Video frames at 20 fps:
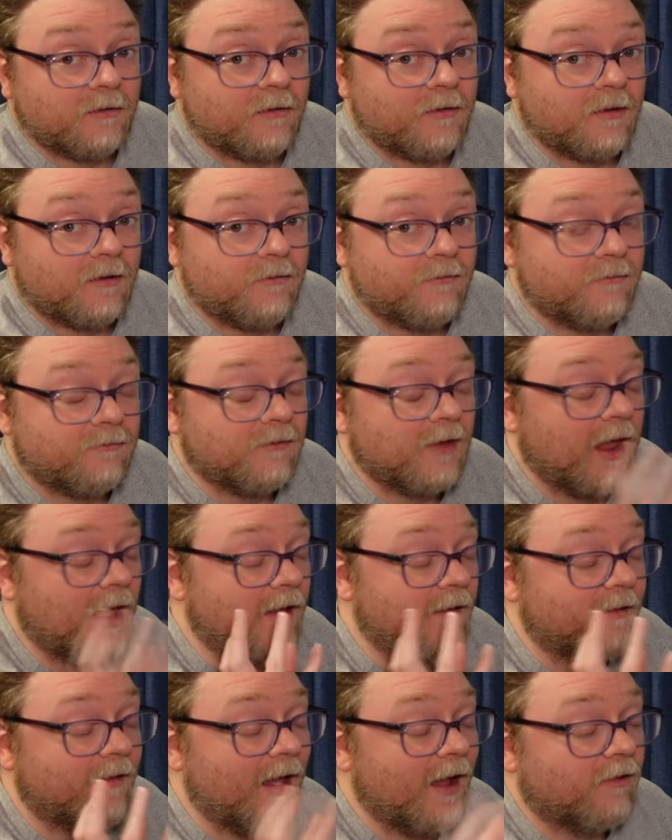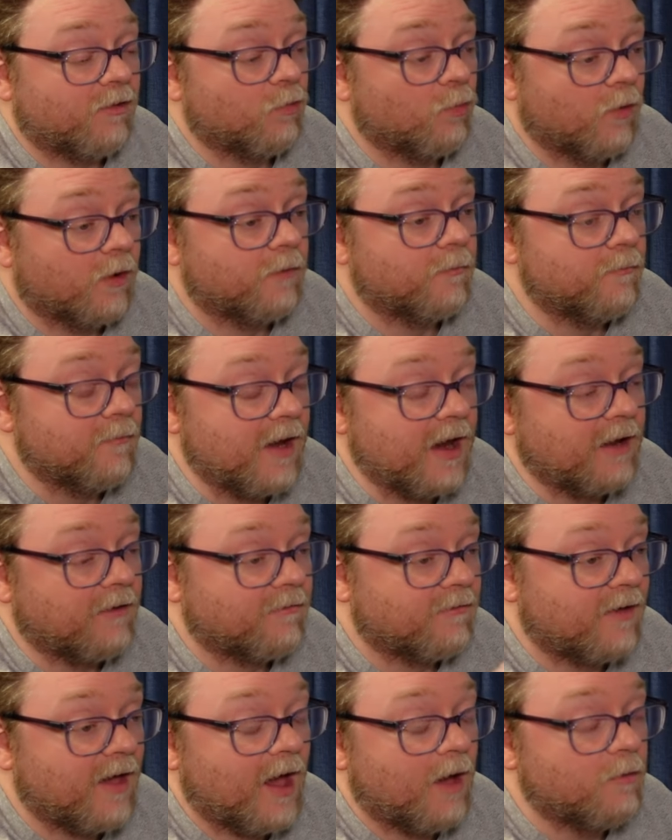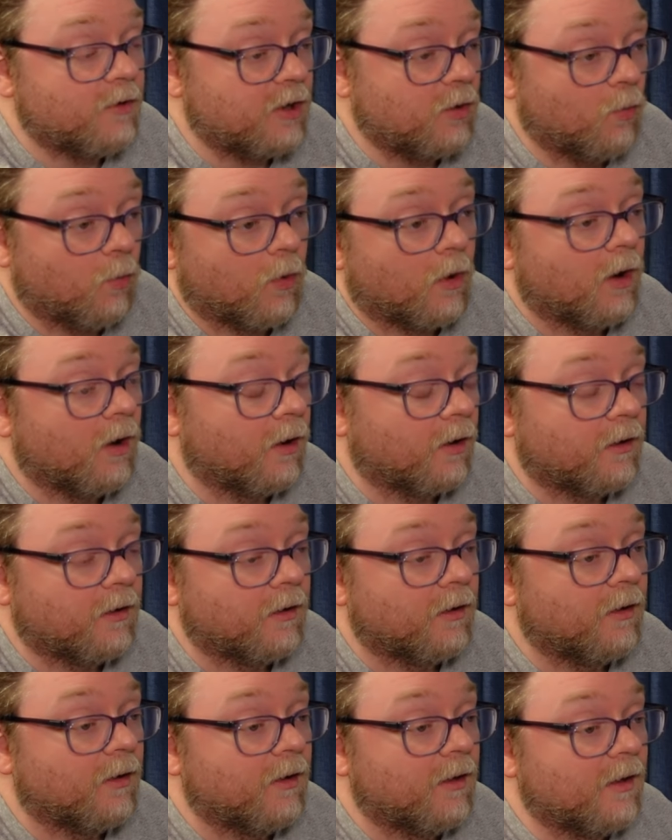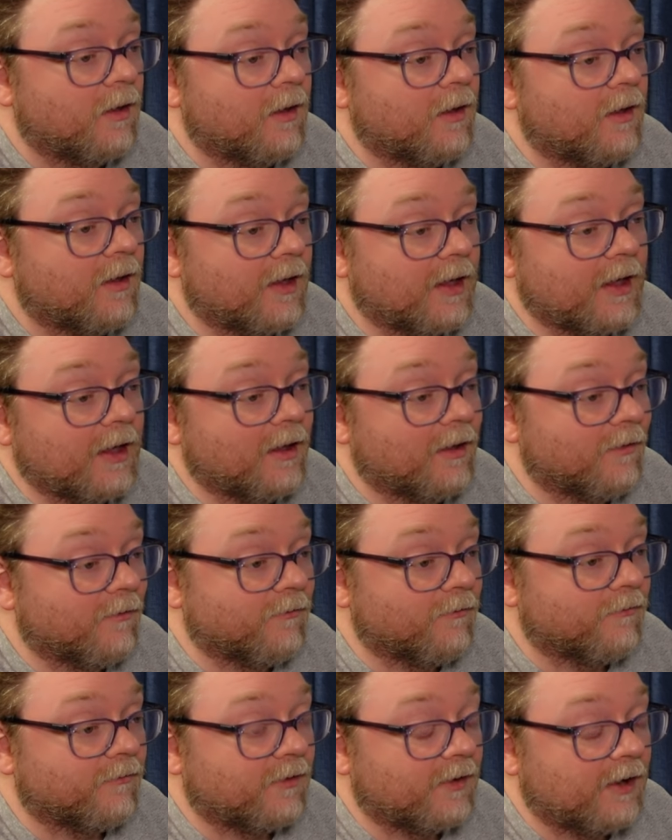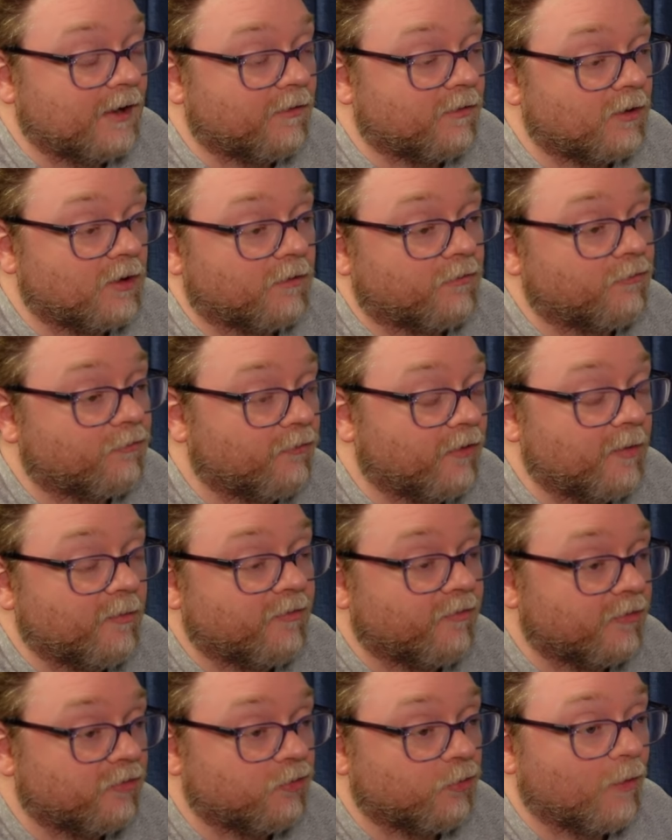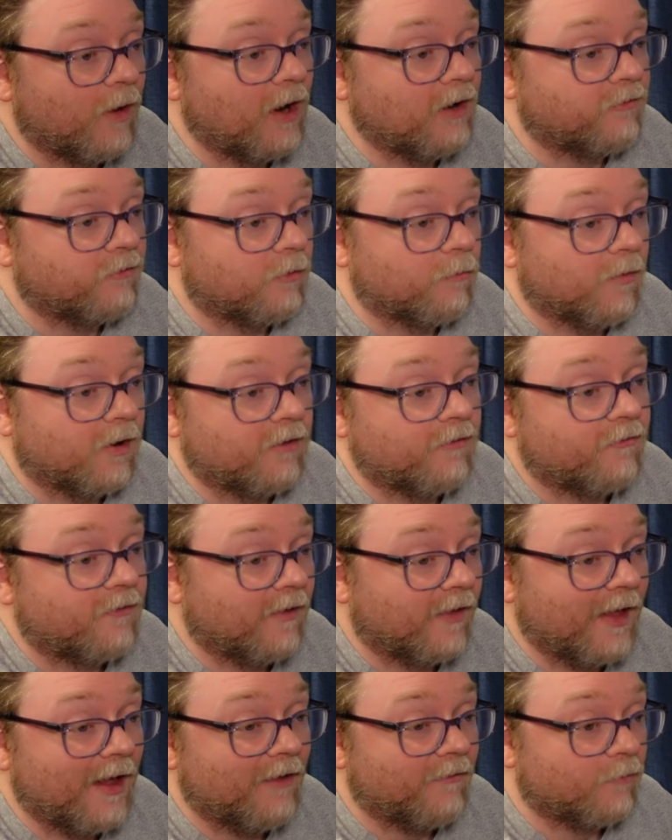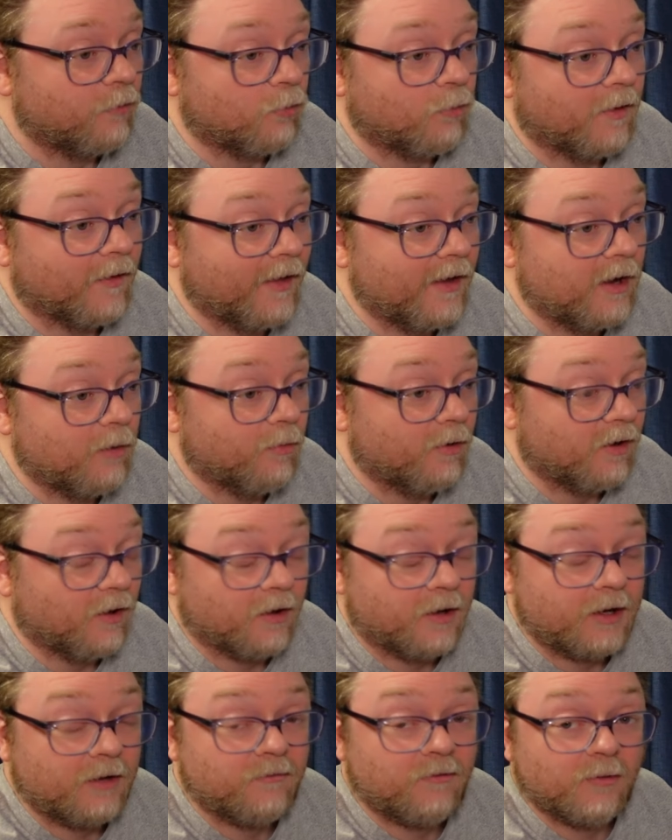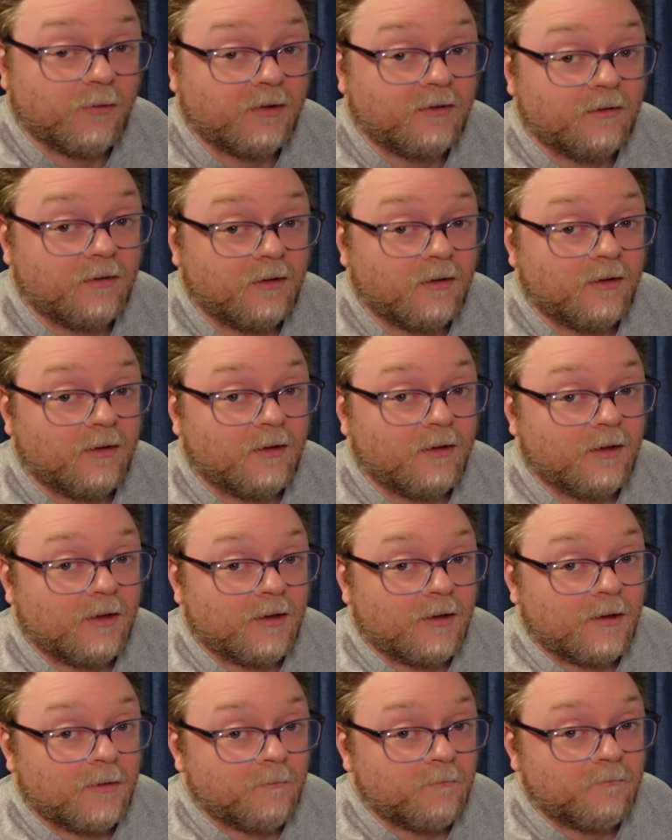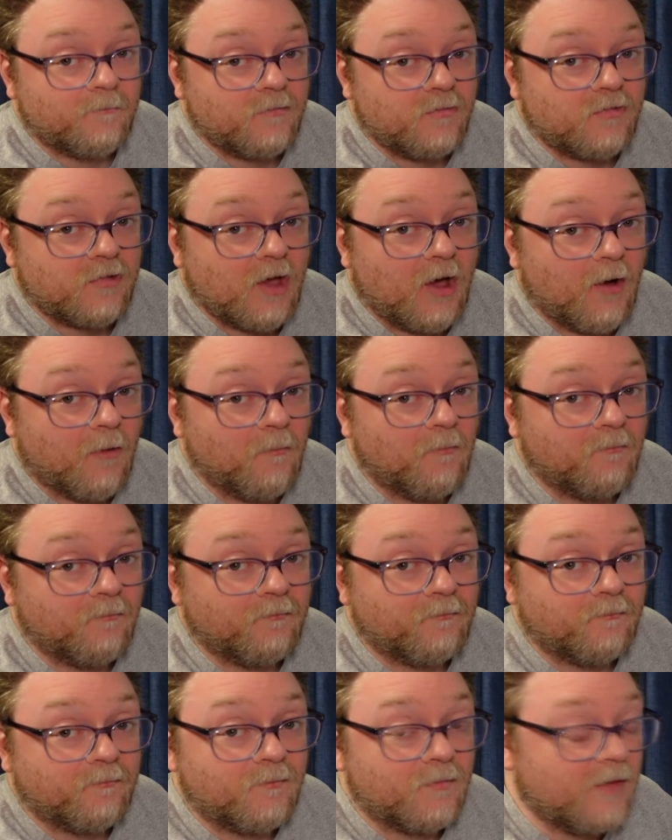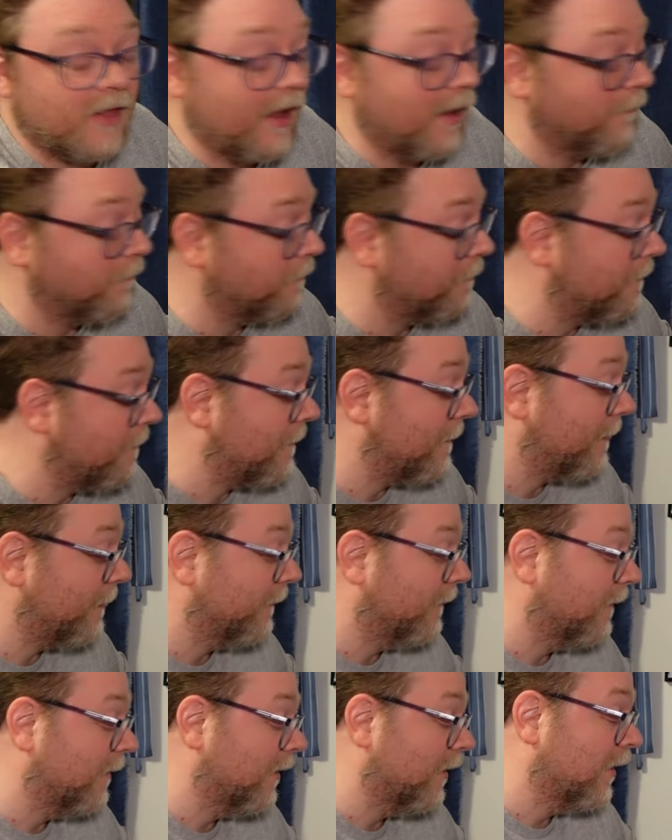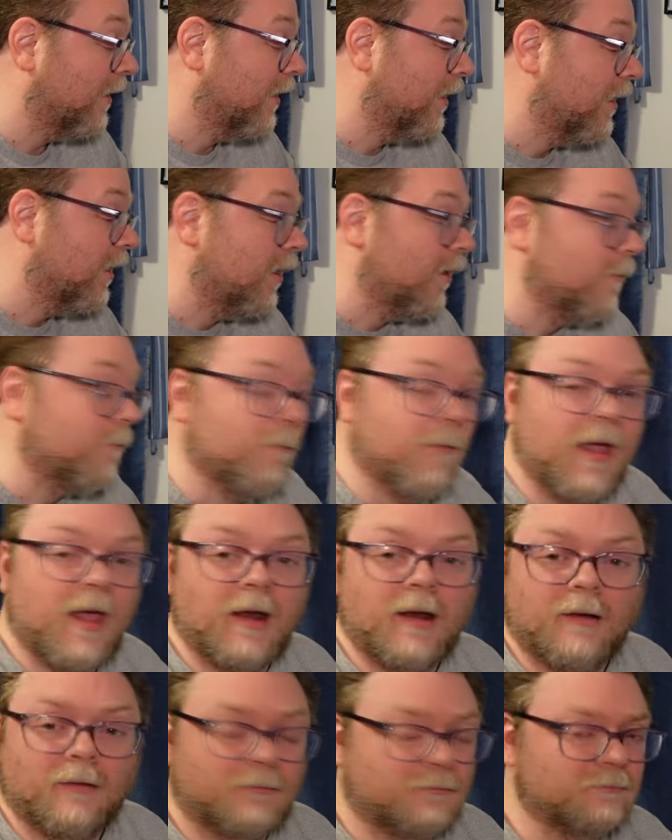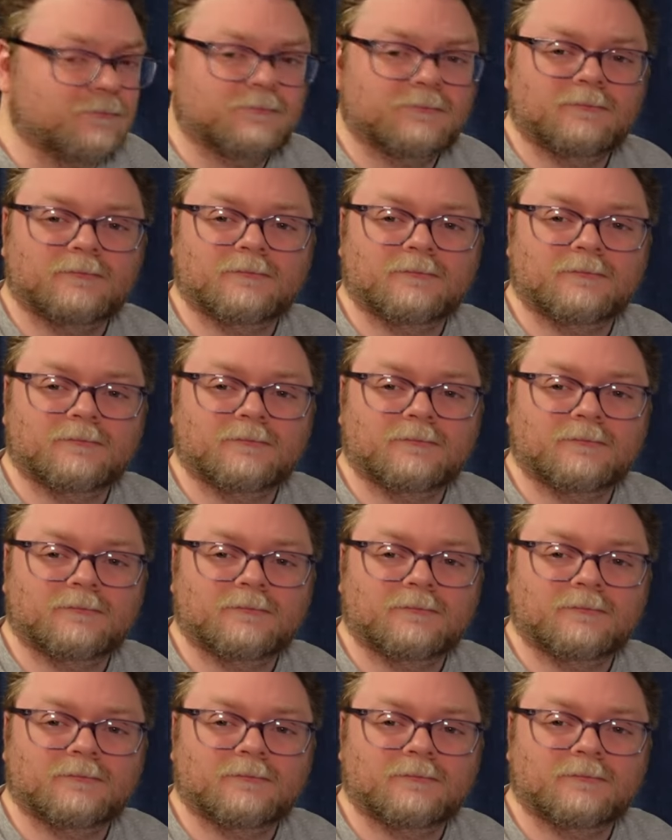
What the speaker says: to this, and that's what makes comedy work, is it's an extreme situation, but it still has a relatability to it. So, yeah. Man.